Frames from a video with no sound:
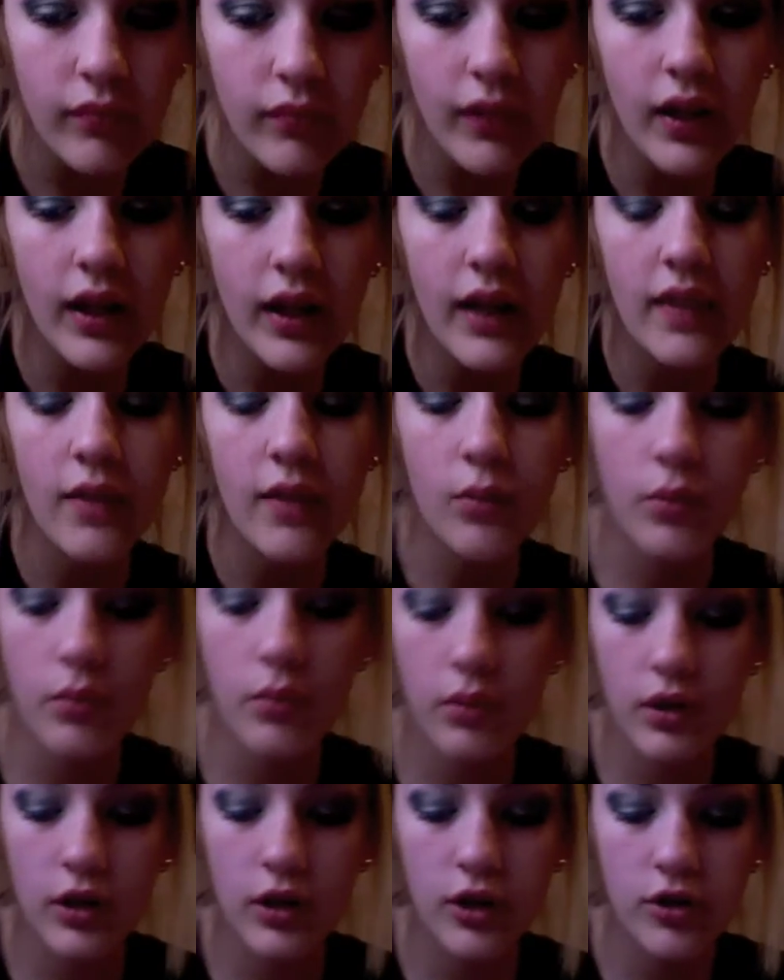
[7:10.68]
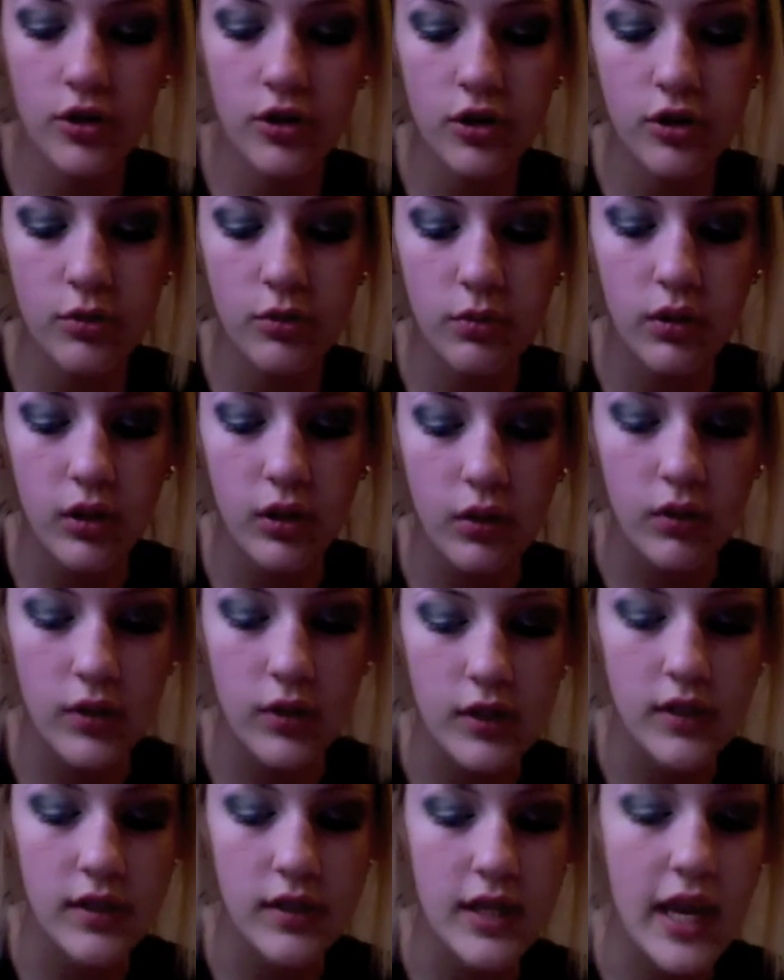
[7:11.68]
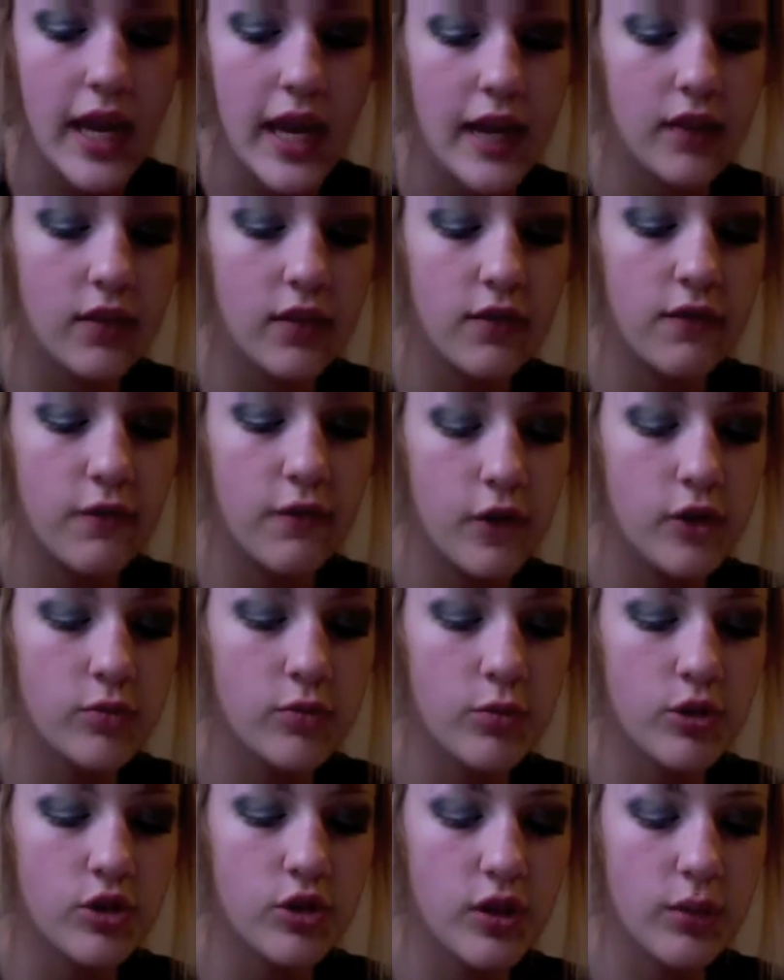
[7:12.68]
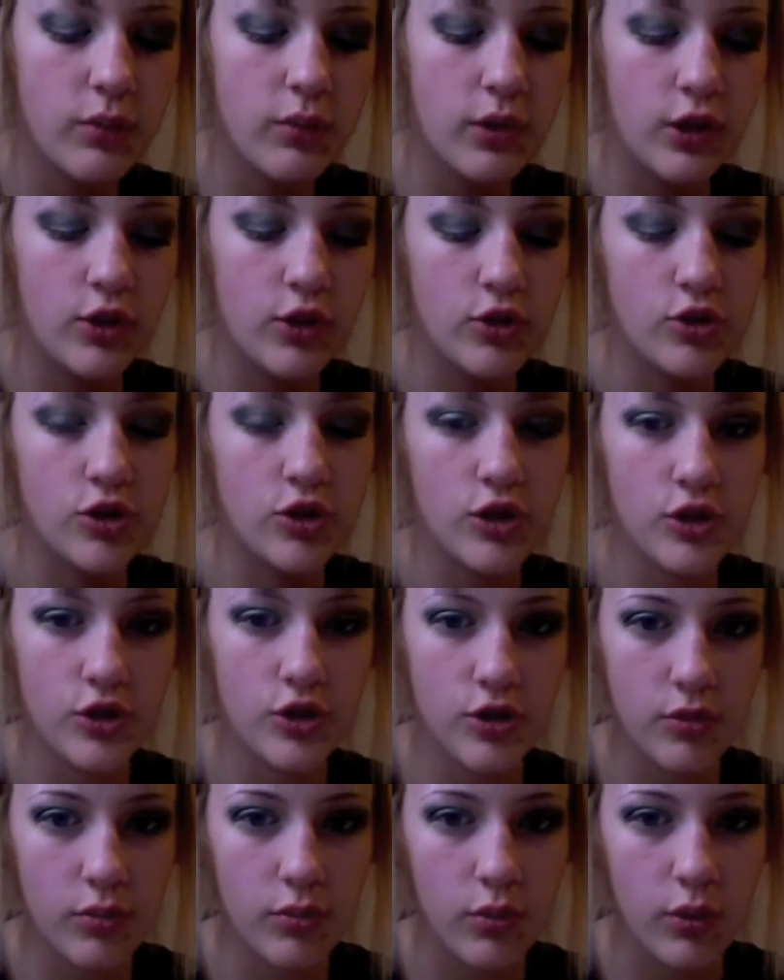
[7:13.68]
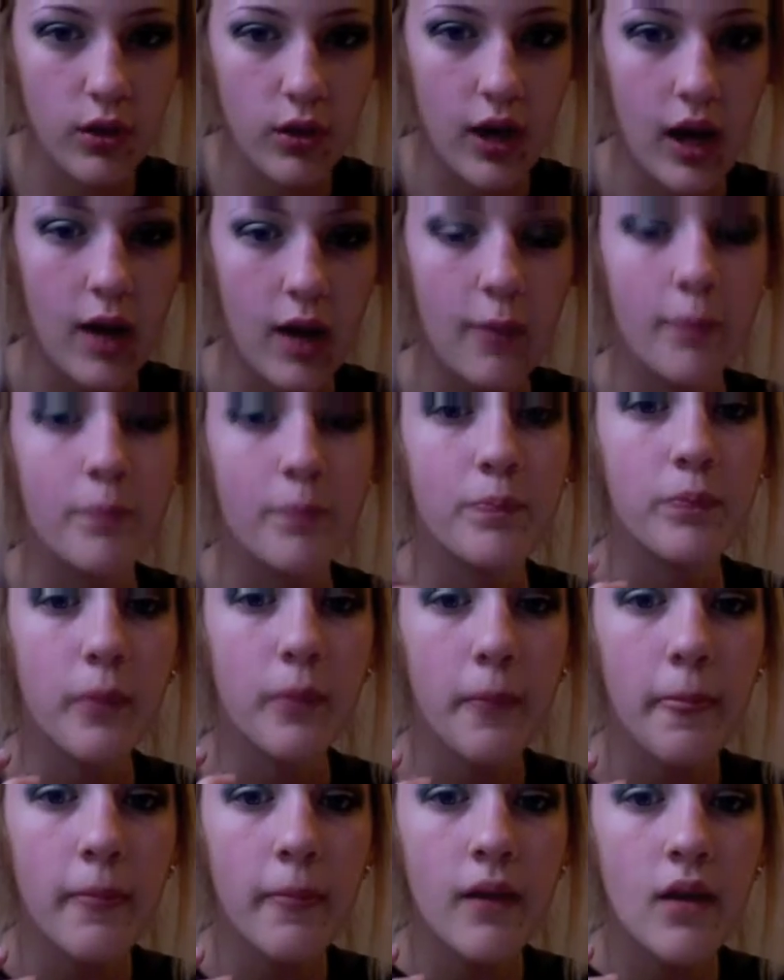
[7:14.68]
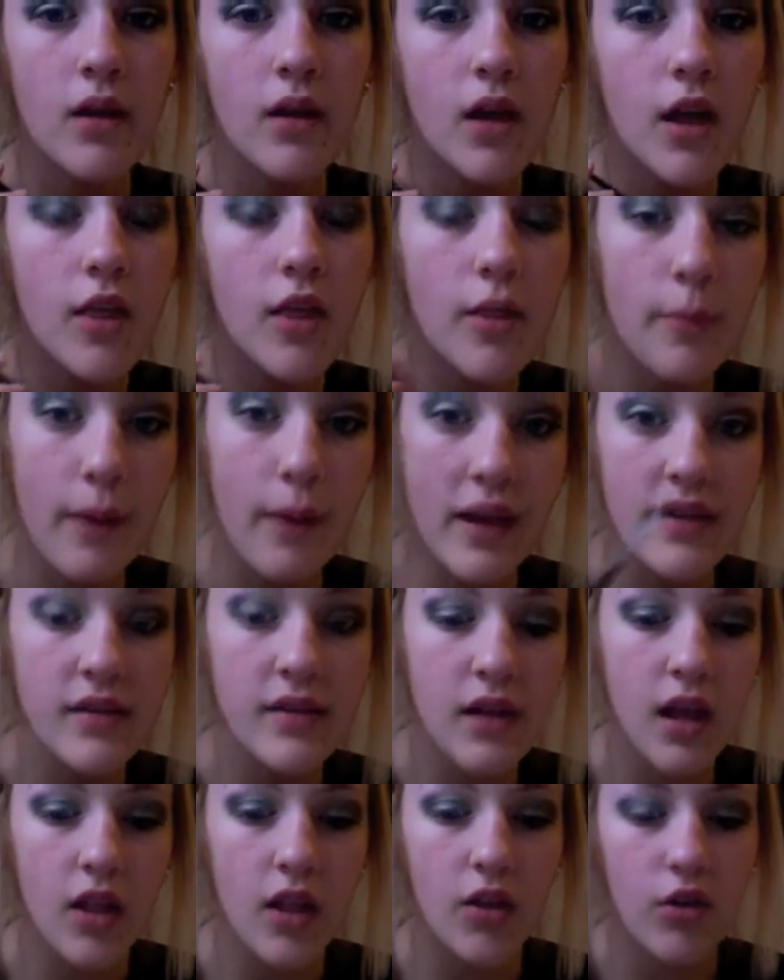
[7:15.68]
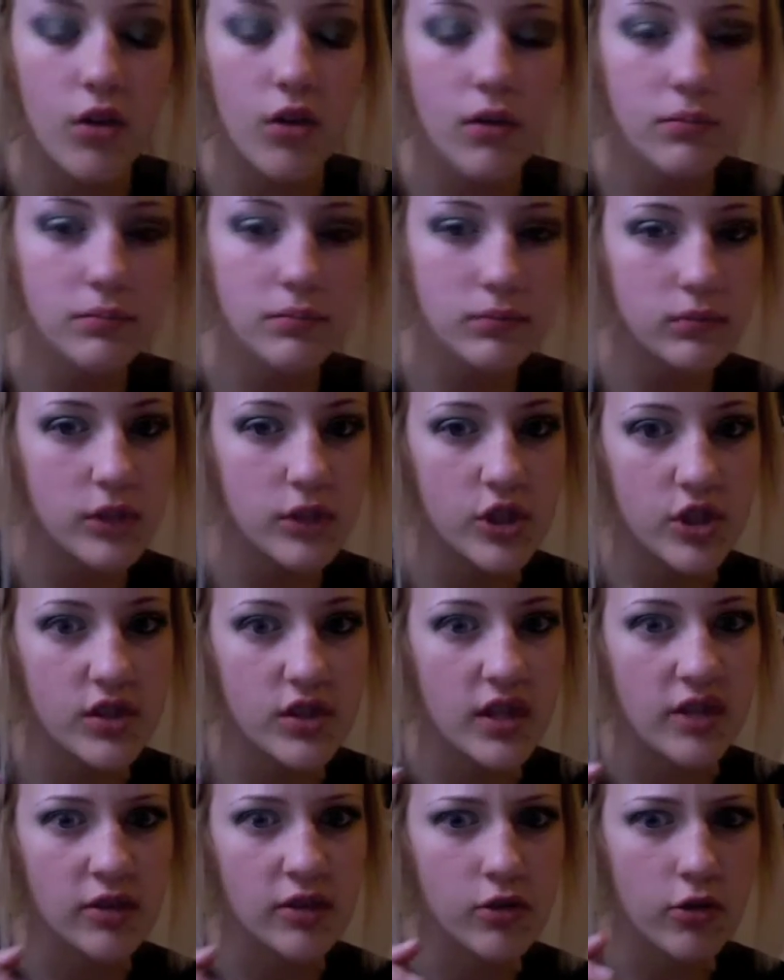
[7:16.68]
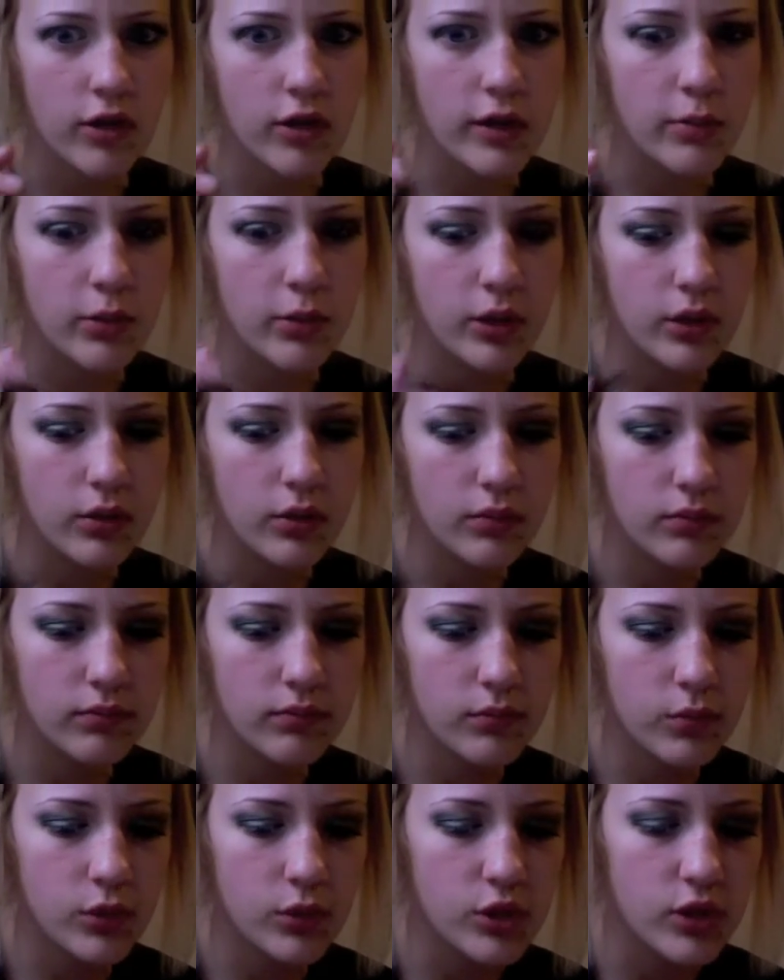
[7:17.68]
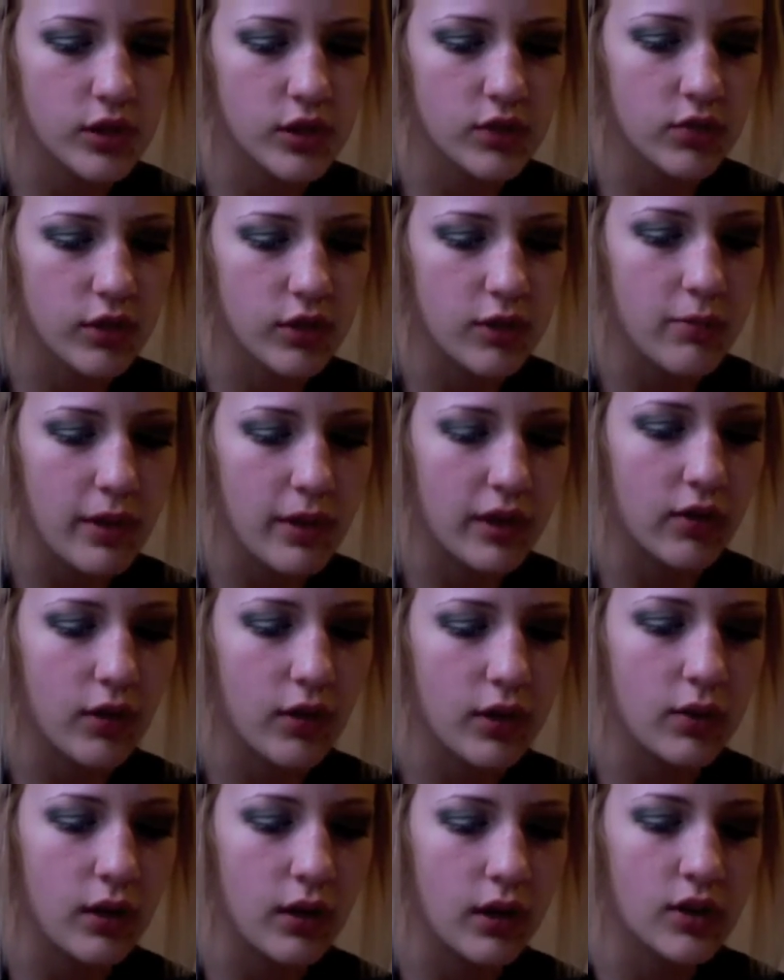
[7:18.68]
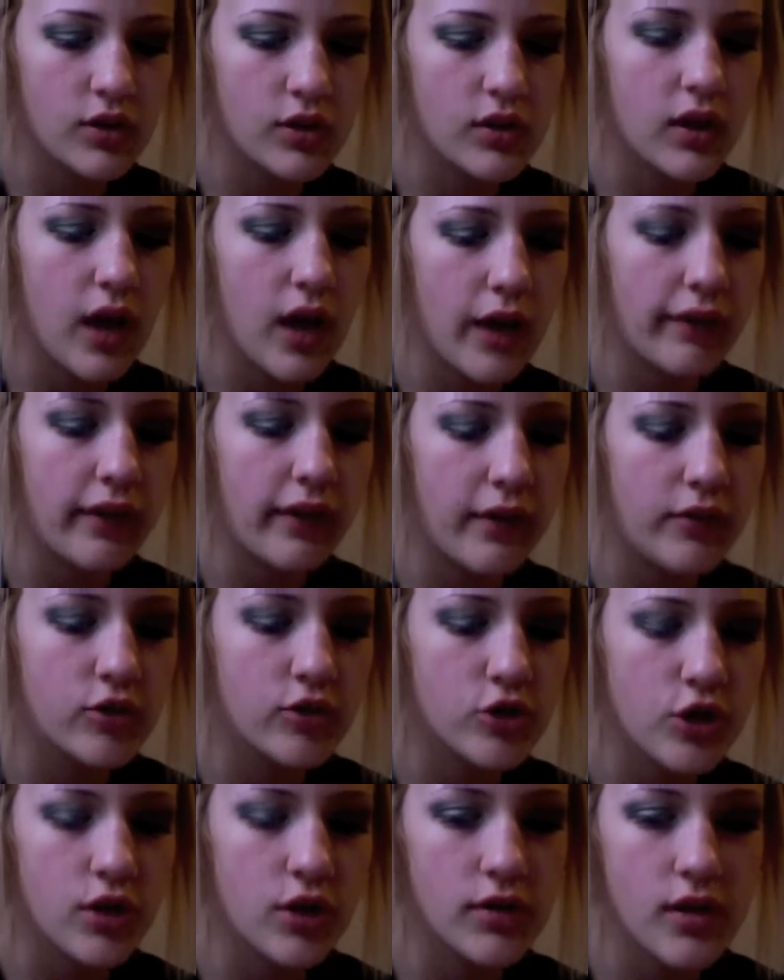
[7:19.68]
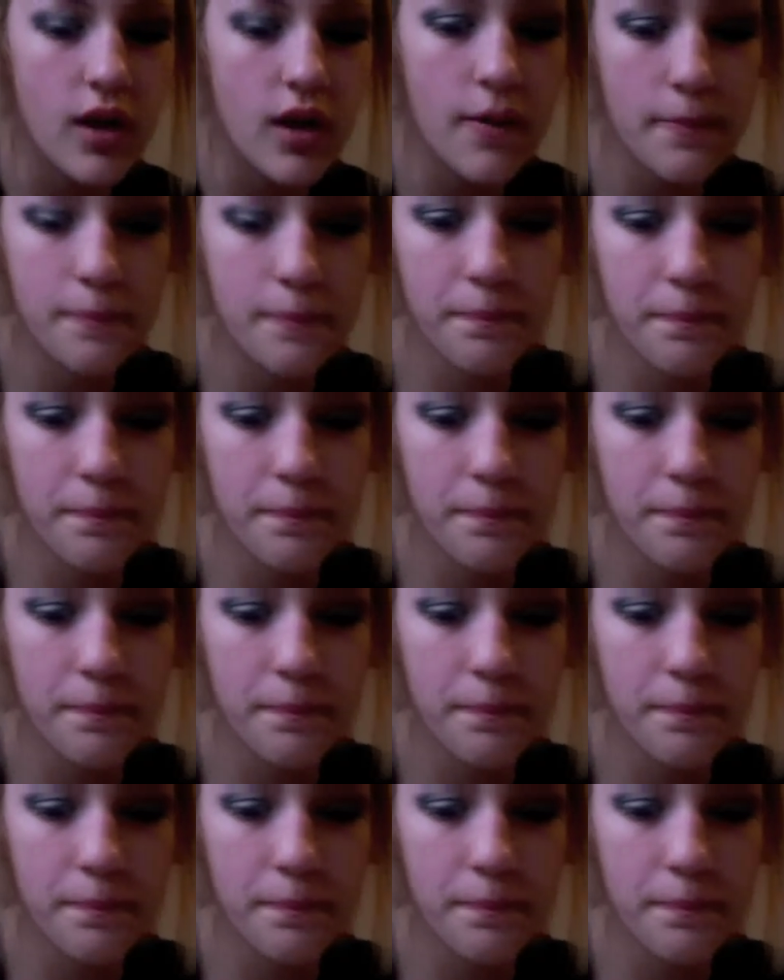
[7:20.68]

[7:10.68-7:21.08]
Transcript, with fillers: Okay, then what we're going to do is we're going to take the first brush that we used just to put um, the base colour on. It just has cream on it, which doesn't really matter anyway because it hardly even shows up.